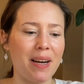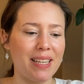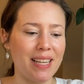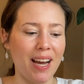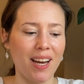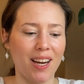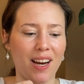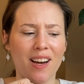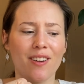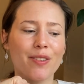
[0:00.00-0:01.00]
But yeah,
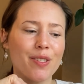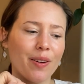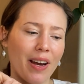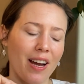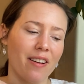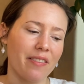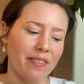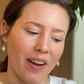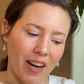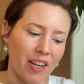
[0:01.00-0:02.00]

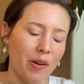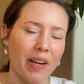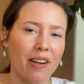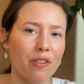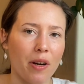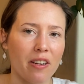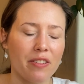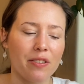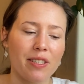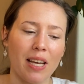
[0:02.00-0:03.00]
I know I have quite a
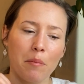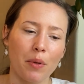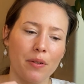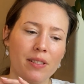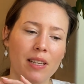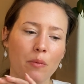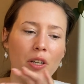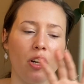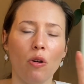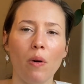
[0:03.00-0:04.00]
few samples that
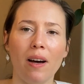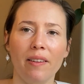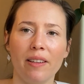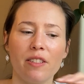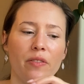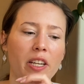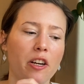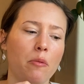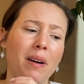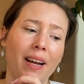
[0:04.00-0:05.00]
would go well in this
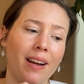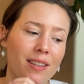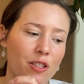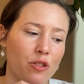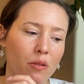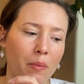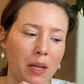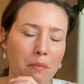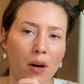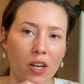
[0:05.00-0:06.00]
video, but I had so many
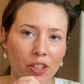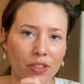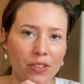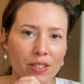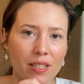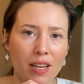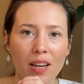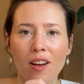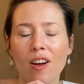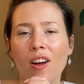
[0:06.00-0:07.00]
bottles
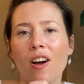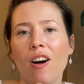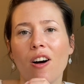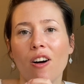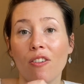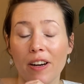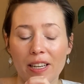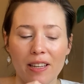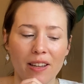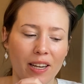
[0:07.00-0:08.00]

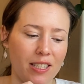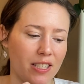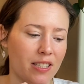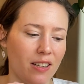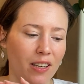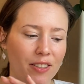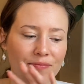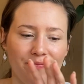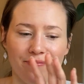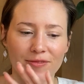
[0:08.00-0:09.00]
already that I just thought,
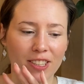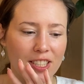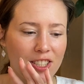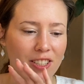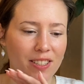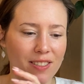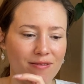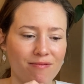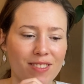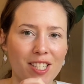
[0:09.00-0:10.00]
let's just
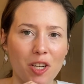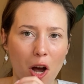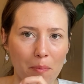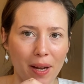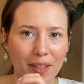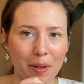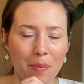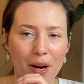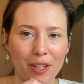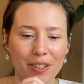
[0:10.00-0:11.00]
stop at the
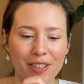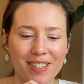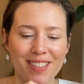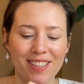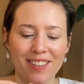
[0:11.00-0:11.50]
bottles.